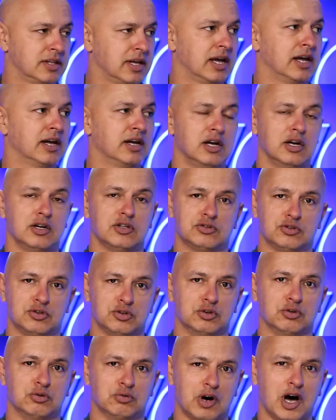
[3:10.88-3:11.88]
there
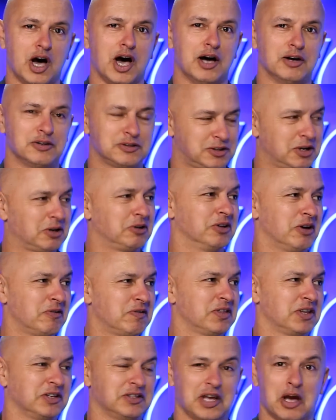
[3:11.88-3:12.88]
to settle
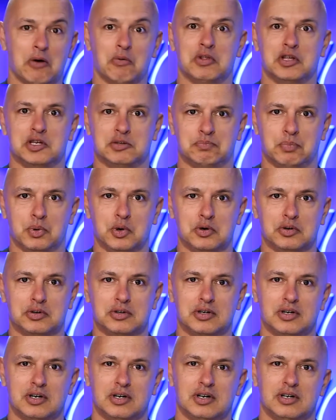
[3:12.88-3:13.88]
everything down with his boot.
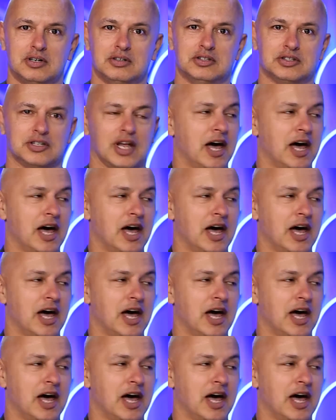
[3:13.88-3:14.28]
Just